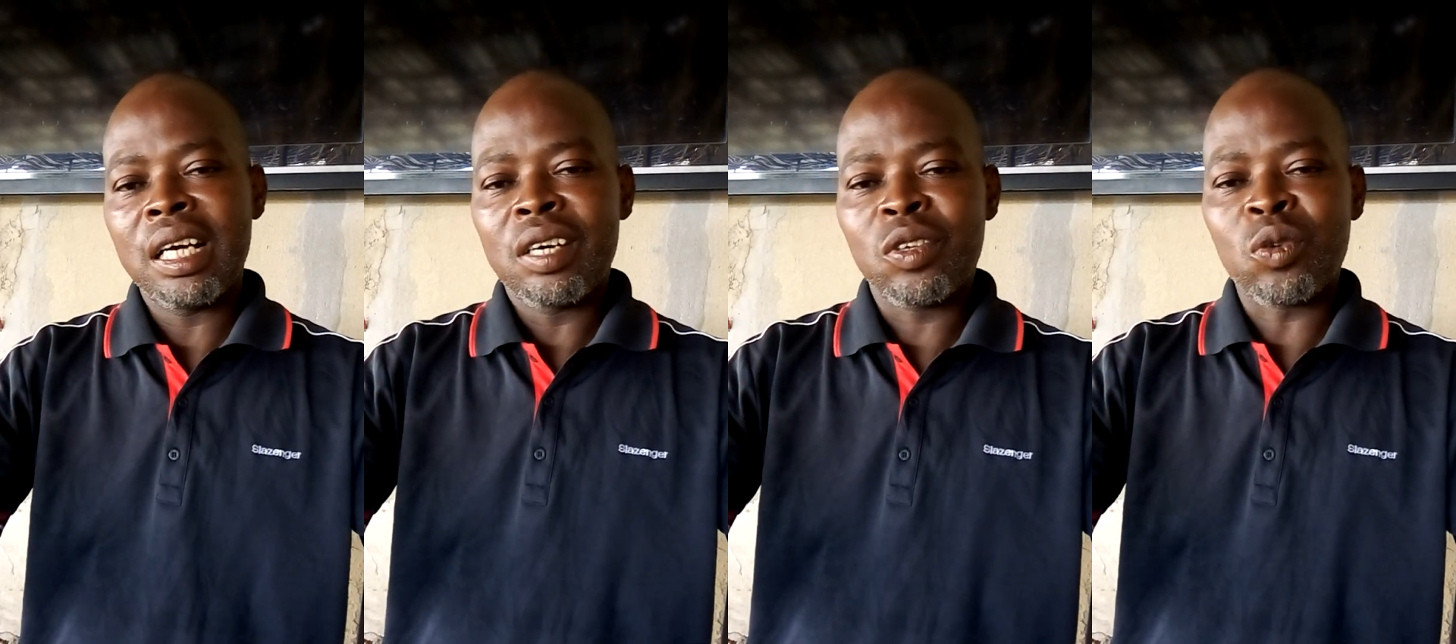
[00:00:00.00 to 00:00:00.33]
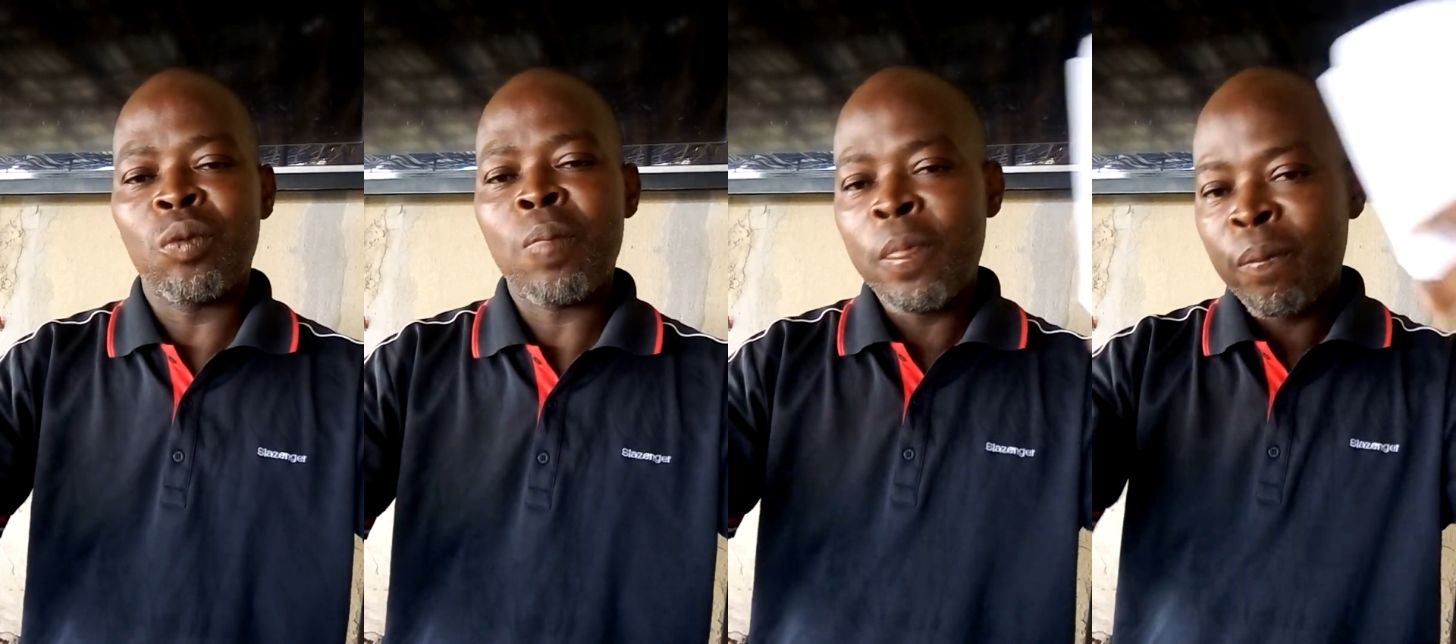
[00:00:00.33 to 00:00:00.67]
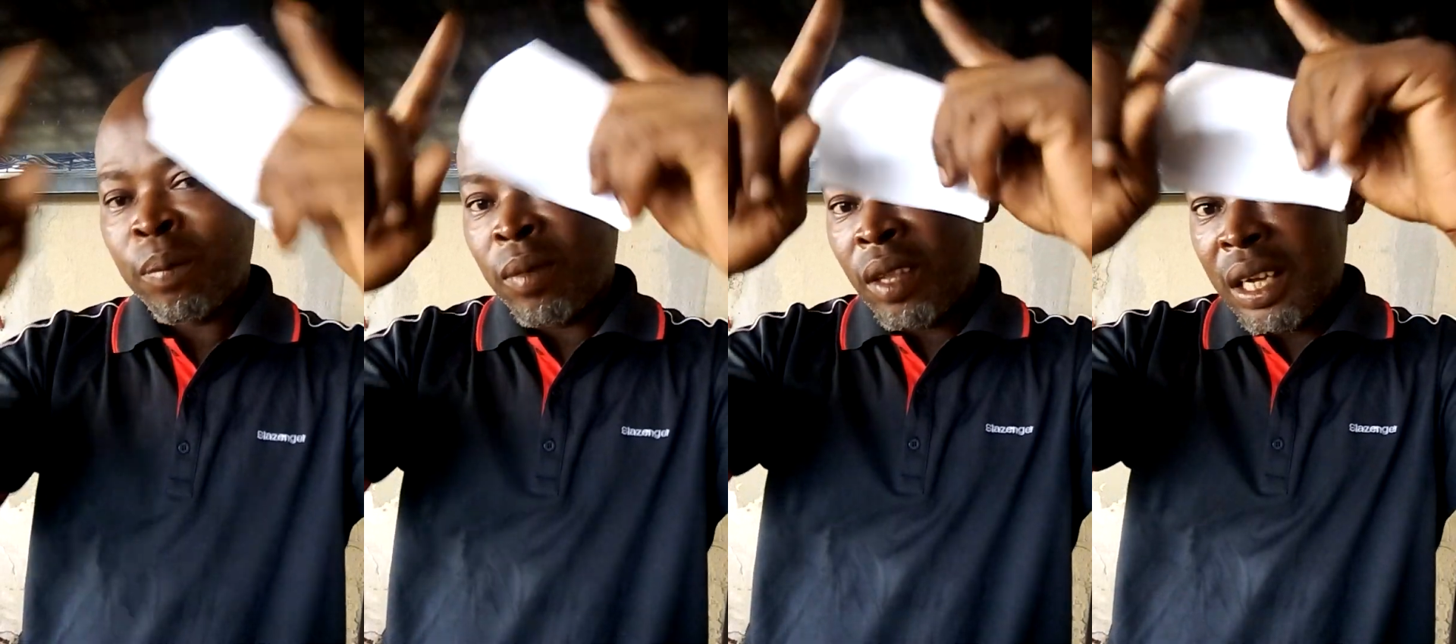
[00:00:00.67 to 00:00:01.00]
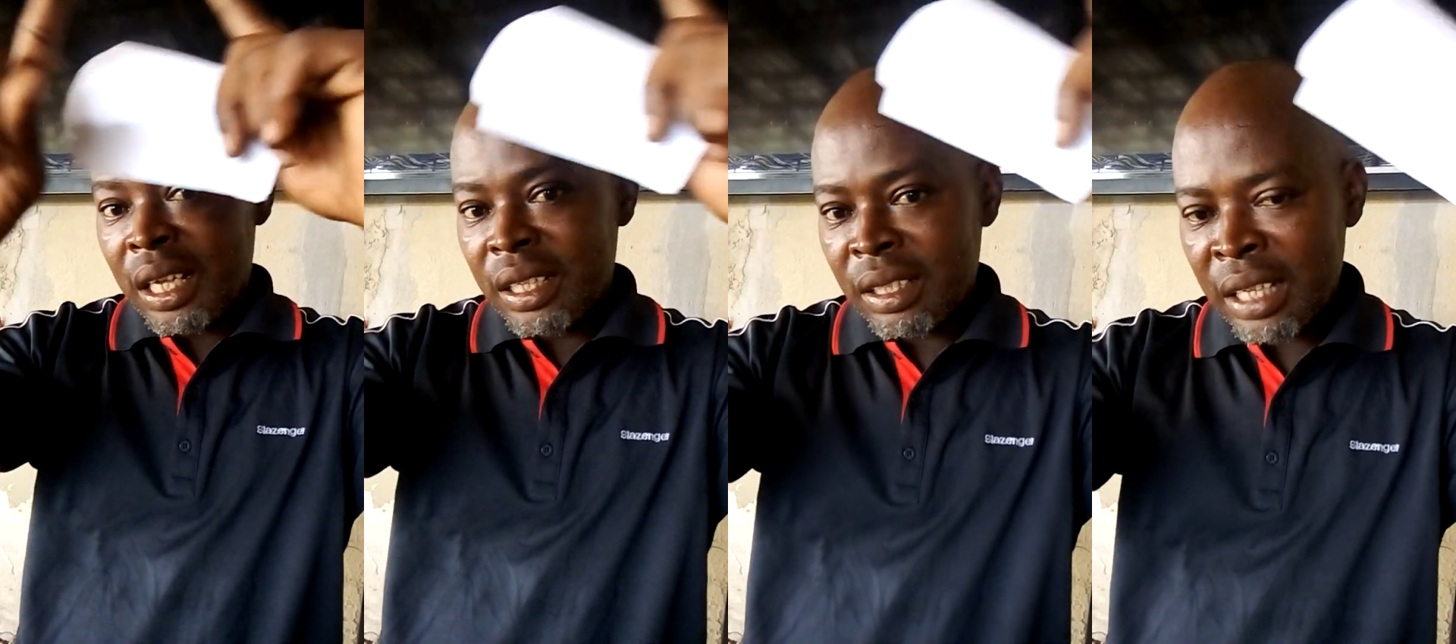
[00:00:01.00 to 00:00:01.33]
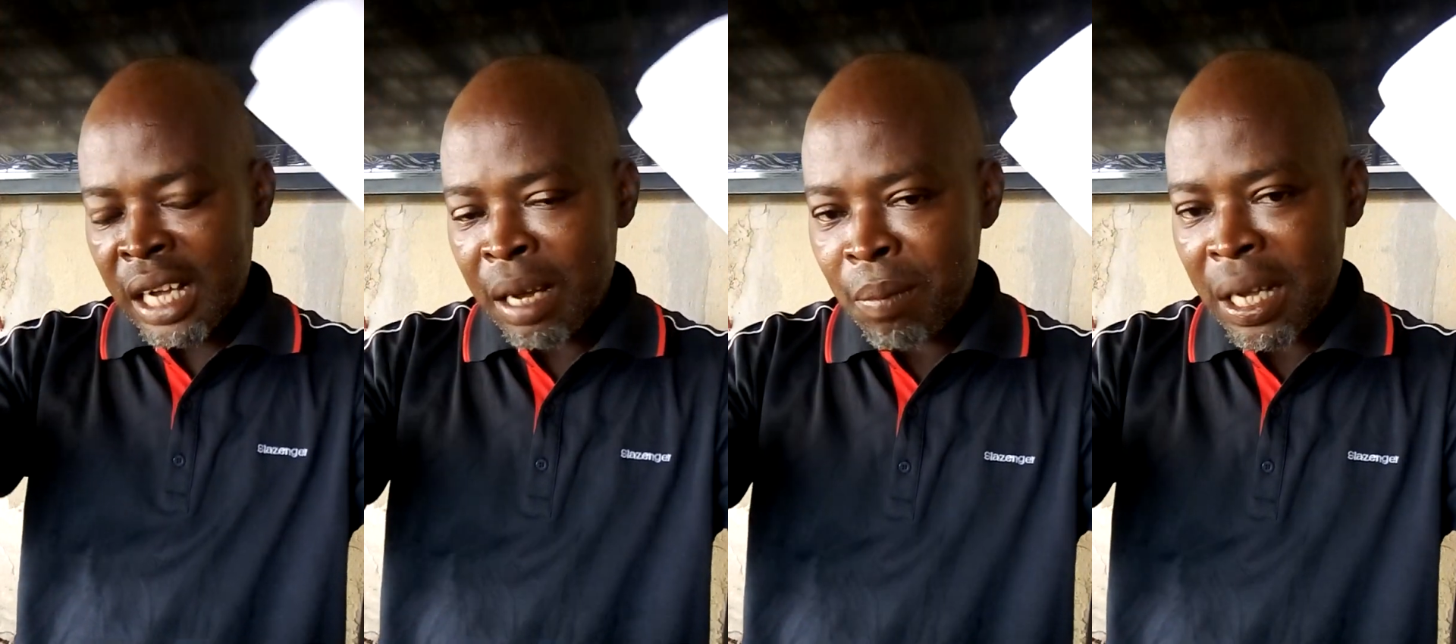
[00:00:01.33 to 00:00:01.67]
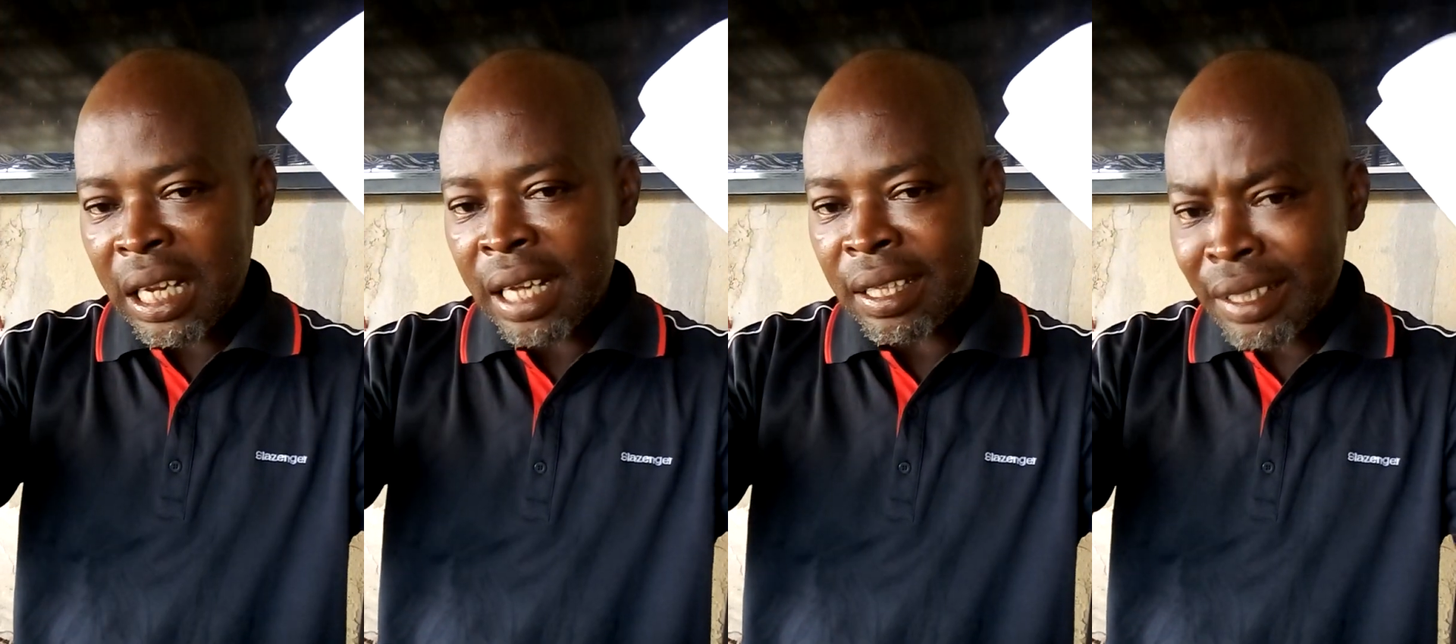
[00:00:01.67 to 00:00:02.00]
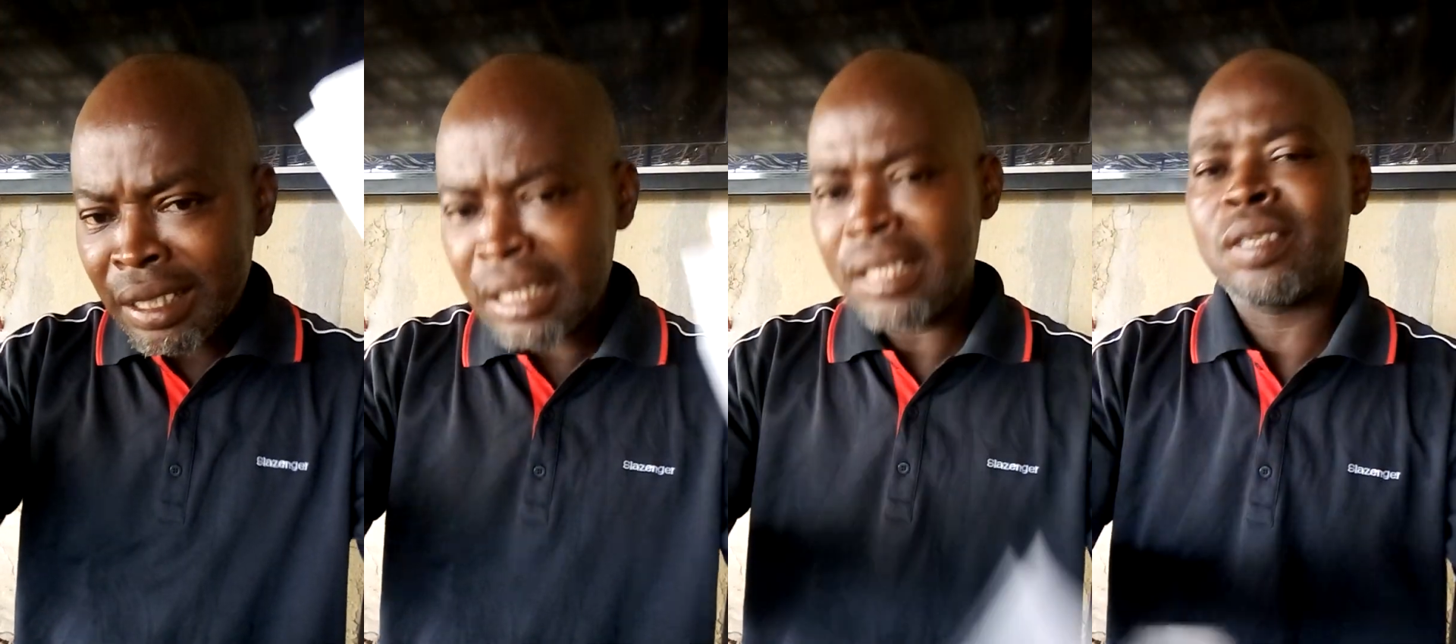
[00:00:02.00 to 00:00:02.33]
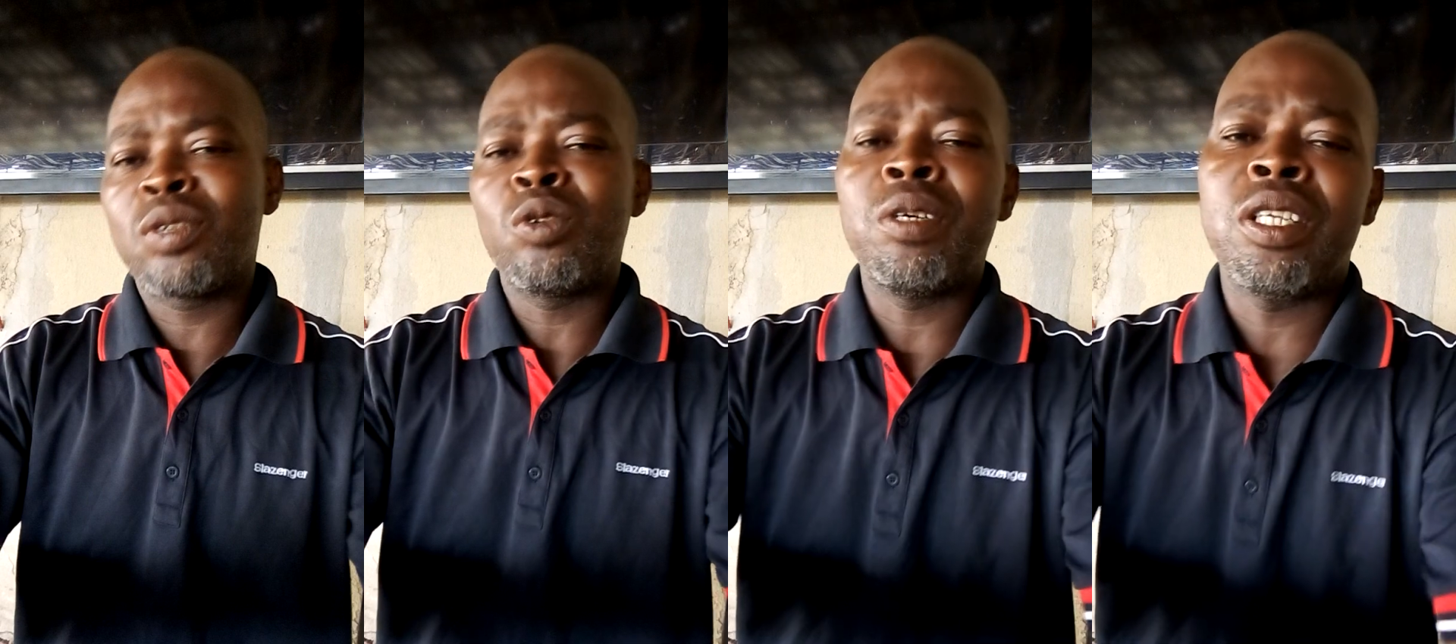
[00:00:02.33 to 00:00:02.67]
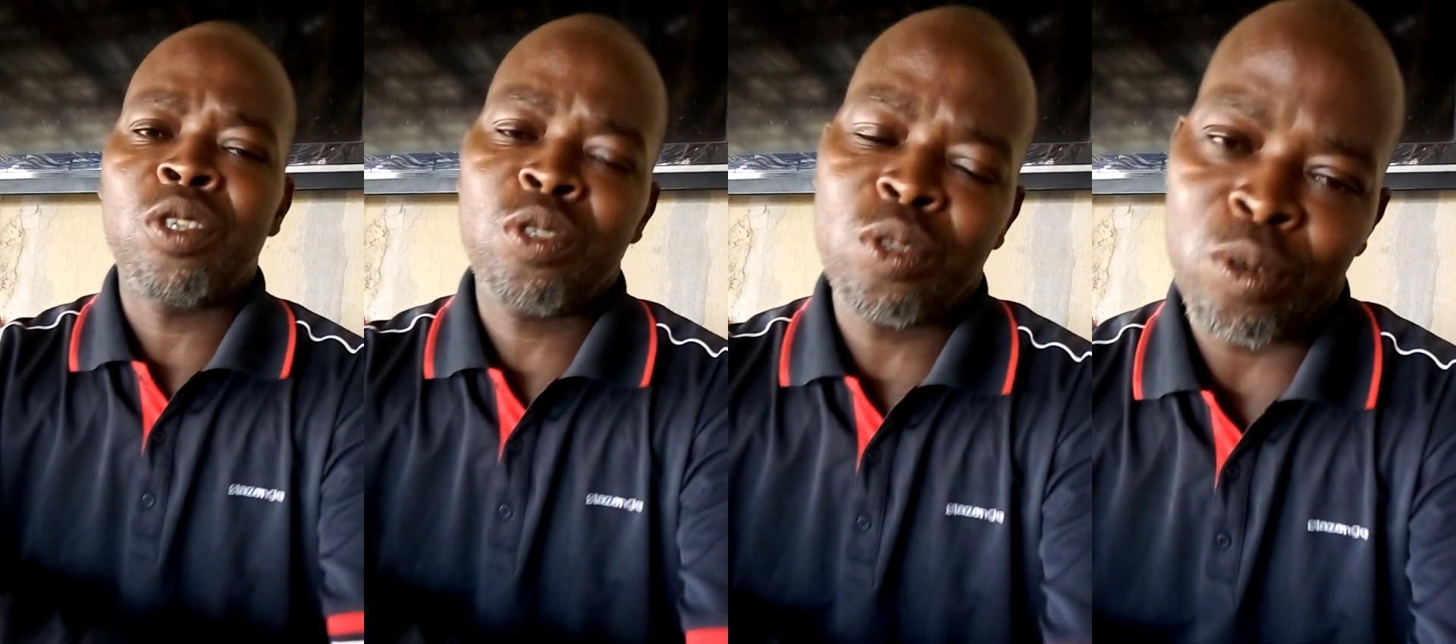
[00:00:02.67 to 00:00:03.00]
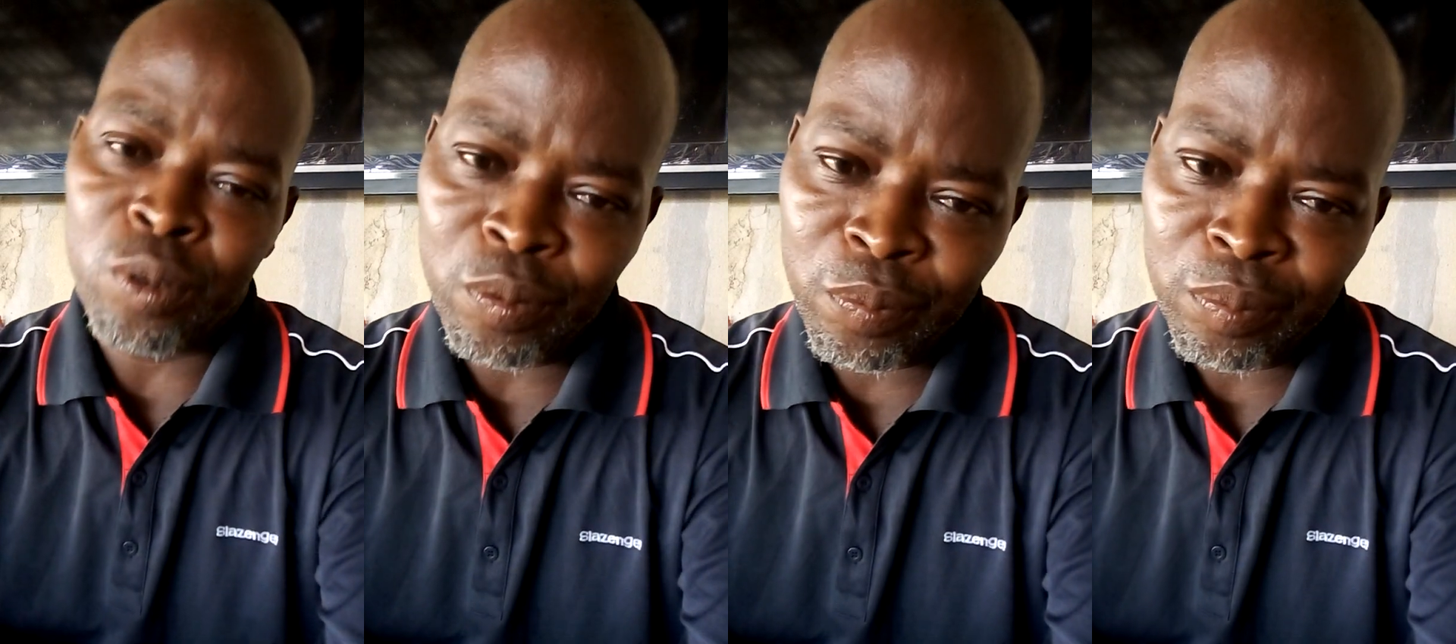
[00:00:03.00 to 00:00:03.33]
So the amber light needs to be installed.